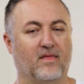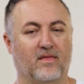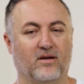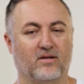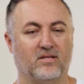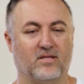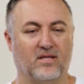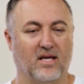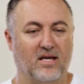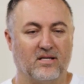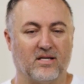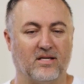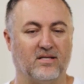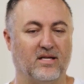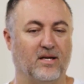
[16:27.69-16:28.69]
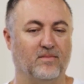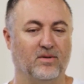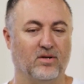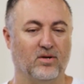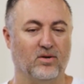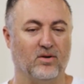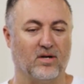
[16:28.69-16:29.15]
there's things I see them
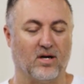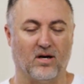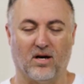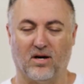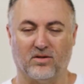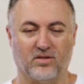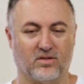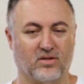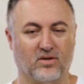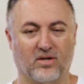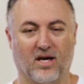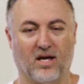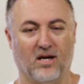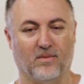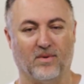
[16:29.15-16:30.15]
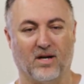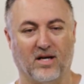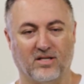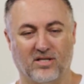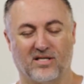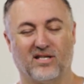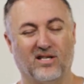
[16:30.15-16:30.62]
do and I'll just look at them and
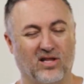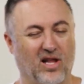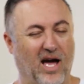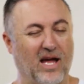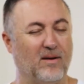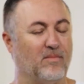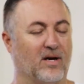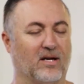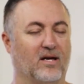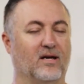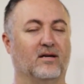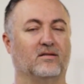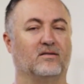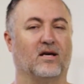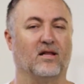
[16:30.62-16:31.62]
I just delight my kids.